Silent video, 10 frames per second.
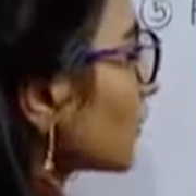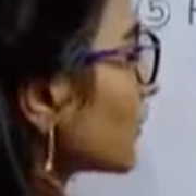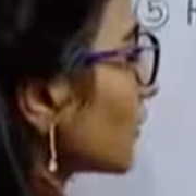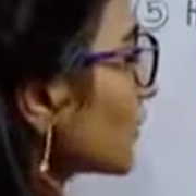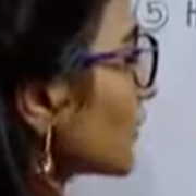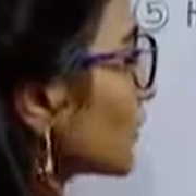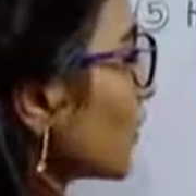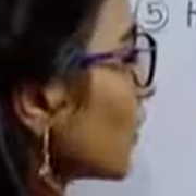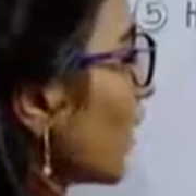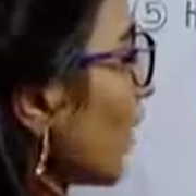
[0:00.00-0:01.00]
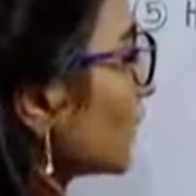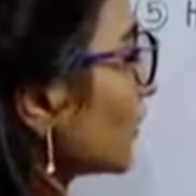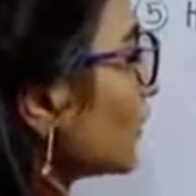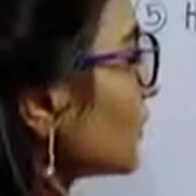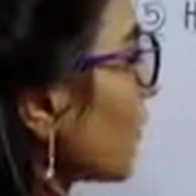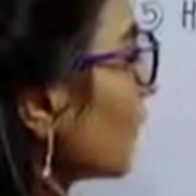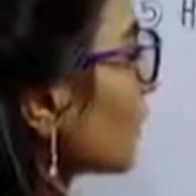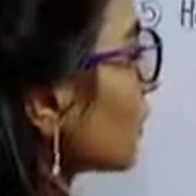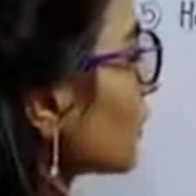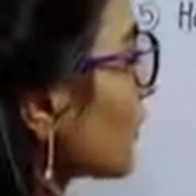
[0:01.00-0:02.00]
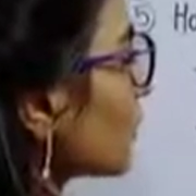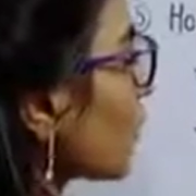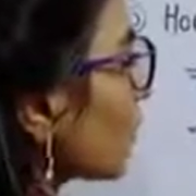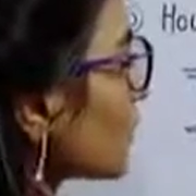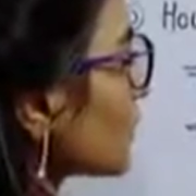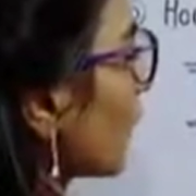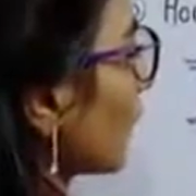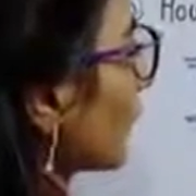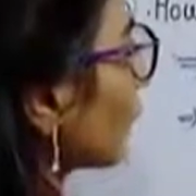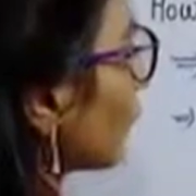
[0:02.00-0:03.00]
36 will be as it is, and the result of this one is